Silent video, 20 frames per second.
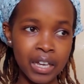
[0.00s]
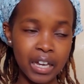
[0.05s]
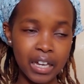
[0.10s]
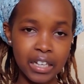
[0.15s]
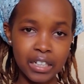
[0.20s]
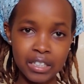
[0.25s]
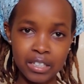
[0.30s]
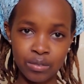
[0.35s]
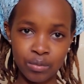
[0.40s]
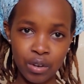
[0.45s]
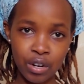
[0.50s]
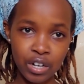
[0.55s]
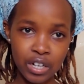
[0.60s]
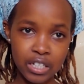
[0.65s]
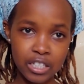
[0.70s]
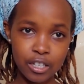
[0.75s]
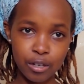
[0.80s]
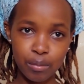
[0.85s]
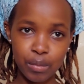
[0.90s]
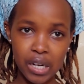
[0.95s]
It's very
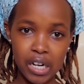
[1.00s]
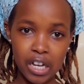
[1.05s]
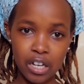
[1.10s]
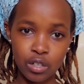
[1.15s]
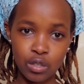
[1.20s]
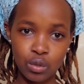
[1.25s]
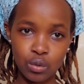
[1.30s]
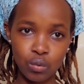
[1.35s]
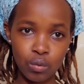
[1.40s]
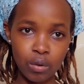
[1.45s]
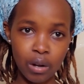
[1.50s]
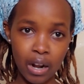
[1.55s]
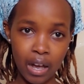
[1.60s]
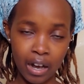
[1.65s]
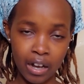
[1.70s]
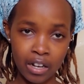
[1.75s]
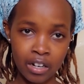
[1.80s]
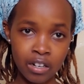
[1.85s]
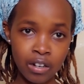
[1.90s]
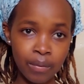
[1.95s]
similar to
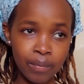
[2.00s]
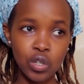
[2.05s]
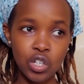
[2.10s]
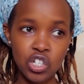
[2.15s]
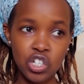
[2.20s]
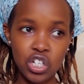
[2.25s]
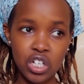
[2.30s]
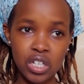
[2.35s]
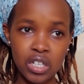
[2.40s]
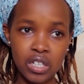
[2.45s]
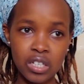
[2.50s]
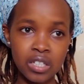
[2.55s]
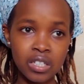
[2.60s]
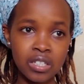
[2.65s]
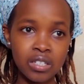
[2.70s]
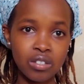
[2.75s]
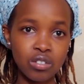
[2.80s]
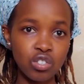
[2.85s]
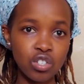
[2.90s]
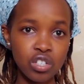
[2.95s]
lard, which
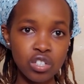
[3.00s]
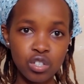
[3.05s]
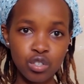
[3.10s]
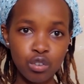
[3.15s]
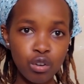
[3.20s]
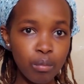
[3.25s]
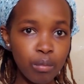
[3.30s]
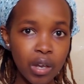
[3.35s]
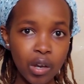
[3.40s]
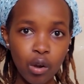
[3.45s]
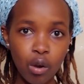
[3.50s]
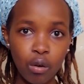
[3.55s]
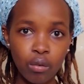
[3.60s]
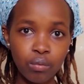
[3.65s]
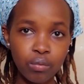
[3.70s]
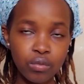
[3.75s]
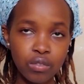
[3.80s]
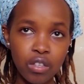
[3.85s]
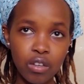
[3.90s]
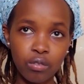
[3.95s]
is just trimming off
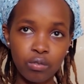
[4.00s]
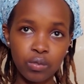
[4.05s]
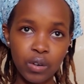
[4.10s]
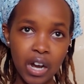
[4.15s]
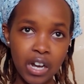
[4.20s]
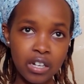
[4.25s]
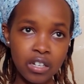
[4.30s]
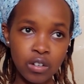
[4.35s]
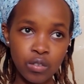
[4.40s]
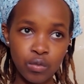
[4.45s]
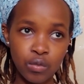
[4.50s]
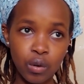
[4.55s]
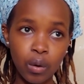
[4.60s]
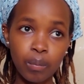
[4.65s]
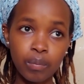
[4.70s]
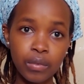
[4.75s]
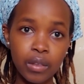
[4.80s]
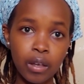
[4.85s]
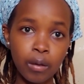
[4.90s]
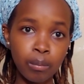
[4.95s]
the fat
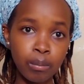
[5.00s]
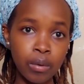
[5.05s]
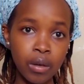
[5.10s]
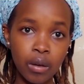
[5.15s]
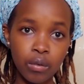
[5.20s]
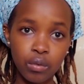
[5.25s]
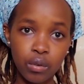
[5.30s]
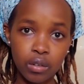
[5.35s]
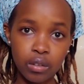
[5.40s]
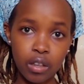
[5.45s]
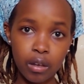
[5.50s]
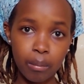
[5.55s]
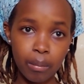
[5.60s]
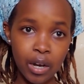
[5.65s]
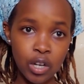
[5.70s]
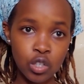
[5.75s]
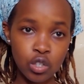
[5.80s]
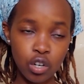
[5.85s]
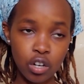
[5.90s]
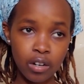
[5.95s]
from the beef or the
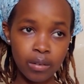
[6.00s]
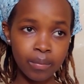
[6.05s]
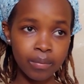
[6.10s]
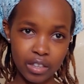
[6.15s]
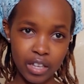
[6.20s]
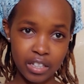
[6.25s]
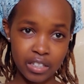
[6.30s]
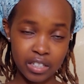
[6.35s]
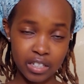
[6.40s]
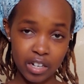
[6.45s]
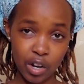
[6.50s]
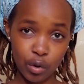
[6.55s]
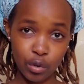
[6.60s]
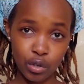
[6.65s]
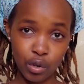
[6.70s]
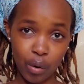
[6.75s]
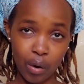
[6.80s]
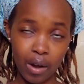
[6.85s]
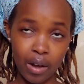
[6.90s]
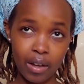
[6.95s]
mutton. That's now
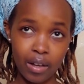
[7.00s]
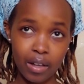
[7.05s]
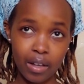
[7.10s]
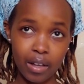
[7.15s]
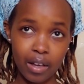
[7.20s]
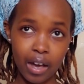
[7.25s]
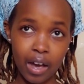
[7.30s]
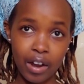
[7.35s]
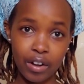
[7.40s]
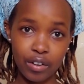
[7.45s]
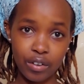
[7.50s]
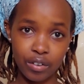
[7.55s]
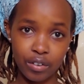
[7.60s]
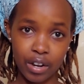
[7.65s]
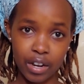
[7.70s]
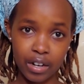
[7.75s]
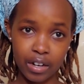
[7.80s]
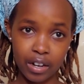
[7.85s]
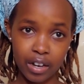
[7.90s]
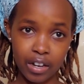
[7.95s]
your
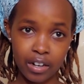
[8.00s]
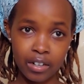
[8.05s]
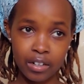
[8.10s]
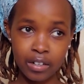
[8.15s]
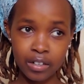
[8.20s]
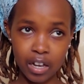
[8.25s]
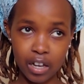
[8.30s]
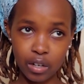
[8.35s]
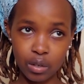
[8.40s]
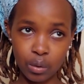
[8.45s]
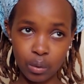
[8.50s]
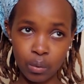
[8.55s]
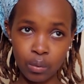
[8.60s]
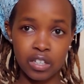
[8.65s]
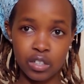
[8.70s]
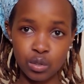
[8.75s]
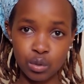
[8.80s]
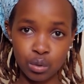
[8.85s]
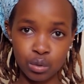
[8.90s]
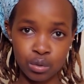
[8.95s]
unrendered tallow.
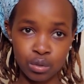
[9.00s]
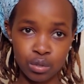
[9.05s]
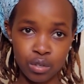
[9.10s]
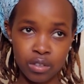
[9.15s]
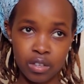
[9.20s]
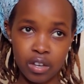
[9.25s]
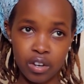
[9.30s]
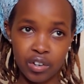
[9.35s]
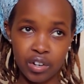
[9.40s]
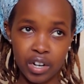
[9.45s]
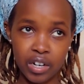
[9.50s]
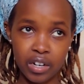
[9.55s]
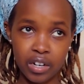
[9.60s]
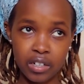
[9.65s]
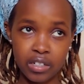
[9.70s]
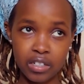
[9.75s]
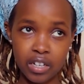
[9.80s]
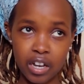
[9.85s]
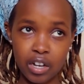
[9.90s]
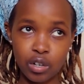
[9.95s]
There's also the
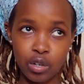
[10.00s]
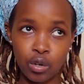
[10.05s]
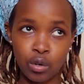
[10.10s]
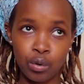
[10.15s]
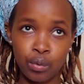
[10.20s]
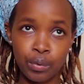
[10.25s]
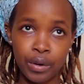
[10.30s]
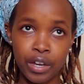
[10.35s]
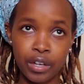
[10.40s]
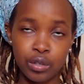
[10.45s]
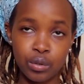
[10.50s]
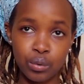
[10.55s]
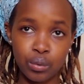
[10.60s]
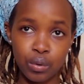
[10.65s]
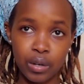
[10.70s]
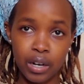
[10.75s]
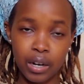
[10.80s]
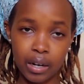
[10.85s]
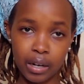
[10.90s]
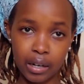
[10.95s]
rendered tallow, where you
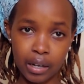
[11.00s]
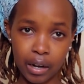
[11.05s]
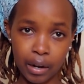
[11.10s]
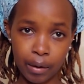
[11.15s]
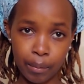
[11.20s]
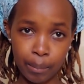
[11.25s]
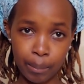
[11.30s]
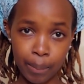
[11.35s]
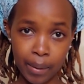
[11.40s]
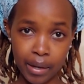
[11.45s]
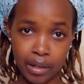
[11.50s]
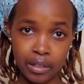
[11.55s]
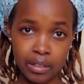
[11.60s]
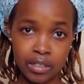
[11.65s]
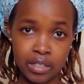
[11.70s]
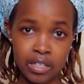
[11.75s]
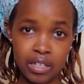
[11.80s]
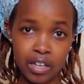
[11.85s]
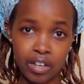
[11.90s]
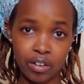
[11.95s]
can
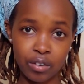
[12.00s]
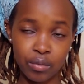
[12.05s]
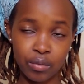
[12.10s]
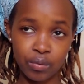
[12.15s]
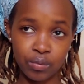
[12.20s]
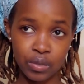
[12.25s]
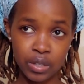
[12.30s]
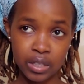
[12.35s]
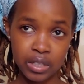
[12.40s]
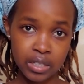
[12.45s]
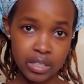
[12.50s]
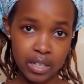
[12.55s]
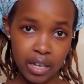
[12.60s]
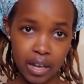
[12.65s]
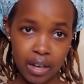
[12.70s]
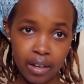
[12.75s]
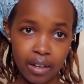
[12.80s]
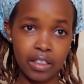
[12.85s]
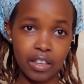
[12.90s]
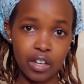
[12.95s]
melt and filter
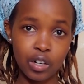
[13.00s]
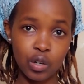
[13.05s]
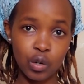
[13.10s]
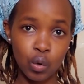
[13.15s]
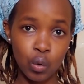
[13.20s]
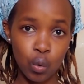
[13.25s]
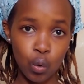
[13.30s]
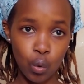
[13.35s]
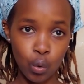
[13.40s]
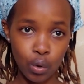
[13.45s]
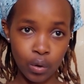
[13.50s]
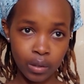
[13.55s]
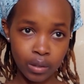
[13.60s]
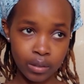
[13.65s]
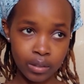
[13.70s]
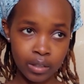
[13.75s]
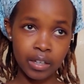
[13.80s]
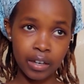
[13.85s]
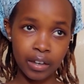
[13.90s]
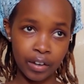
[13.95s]
and then cool
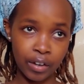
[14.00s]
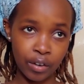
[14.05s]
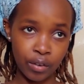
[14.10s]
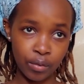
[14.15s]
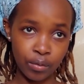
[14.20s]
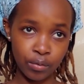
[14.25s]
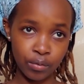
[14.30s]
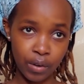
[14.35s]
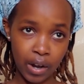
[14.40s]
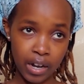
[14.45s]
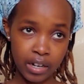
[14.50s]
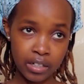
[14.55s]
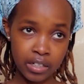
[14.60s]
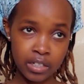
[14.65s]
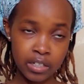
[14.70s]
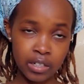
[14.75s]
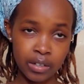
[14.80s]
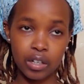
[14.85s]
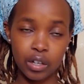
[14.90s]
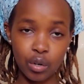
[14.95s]
the
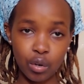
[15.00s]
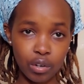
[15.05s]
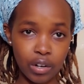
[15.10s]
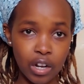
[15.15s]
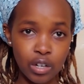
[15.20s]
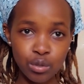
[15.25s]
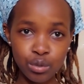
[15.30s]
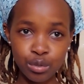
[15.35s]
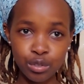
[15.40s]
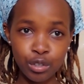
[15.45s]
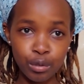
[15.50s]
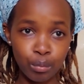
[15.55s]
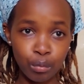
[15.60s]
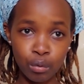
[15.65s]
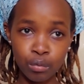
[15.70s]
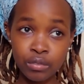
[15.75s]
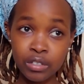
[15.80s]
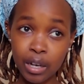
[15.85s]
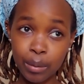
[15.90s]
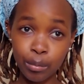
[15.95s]
fat in order to
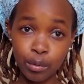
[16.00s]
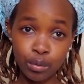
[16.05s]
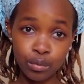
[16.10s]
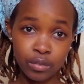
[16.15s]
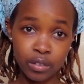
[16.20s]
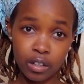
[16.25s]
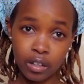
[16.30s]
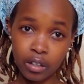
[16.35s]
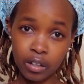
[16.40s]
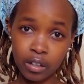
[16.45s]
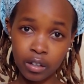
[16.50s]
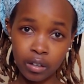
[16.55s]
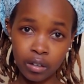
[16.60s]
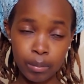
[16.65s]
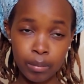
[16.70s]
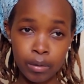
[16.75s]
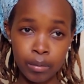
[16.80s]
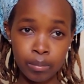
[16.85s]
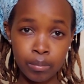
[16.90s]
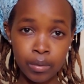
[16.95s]
remove some of the
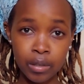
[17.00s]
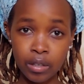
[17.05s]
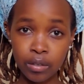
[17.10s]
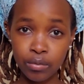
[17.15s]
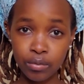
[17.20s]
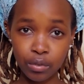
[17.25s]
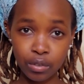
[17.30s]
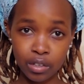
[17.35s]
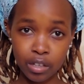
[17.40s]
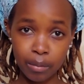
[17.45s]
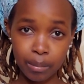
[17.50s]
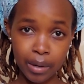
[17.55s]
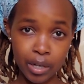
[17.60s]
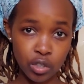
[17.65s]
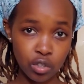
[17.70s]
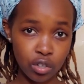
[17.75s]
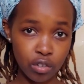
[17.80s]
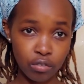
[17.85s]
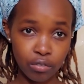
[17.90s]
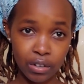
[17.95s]
beef or the
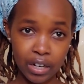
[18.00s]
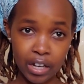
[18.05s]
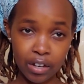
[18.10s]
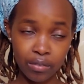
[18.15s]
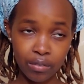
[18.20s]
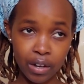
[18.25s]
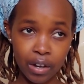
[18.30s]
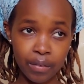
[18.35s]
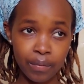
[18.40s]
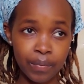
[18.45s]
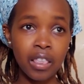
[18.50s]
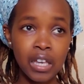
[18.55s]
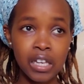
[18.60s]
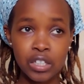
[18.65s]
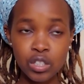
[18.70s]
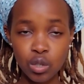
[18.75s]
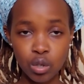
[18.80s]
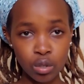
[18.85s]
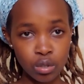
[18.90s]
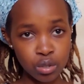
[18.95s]
mutton flavor.
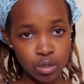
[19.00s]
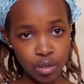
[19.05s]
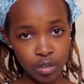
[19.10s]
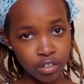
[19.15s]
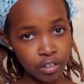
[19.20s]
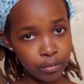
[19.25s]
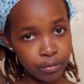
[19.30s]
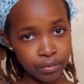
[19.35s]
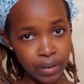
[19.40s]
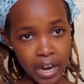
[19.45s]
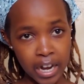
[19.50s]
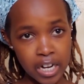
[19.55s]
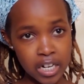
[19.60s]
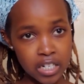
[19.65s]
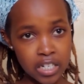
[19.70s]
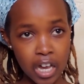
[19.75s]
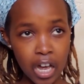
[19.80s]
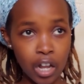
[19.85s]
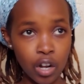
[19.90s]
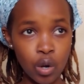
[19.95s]
There's also refined
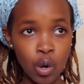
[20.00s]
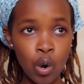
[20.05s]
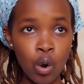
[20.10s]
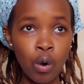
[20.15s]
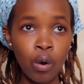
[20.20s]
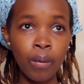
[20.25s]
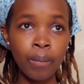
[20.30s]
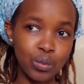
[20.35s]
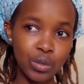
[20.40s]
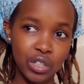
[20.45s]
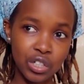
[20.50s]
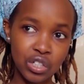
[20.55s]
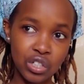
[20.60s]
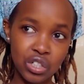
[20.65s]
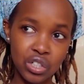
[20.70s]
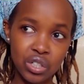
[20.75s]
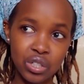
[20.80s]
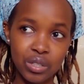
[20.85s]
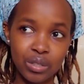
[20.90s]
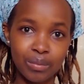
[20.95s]
tallow,
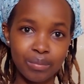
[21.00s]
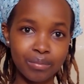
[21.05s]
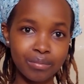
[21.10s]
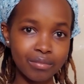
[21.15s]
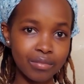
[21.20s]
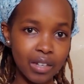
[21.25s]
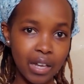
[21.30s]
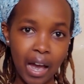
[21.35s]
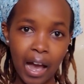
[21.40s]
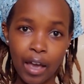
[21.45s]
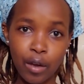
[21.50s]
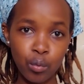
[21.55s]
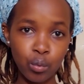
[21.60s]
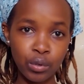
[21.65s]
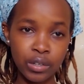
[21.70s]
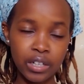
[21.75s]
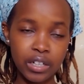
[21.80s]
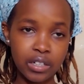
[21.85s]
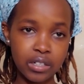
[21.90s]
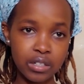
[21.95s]
which I
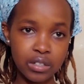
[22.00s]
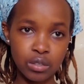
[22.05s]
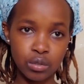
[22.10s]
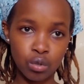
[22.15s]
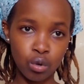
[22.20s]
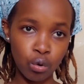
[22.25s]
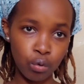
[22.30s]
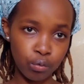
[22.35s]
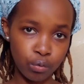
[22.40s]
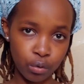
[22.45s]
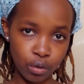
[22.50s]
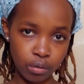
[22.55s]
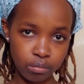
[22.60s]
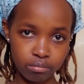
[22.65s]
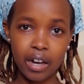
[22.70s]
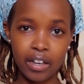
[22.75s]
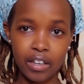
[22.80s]
wouldn't go for.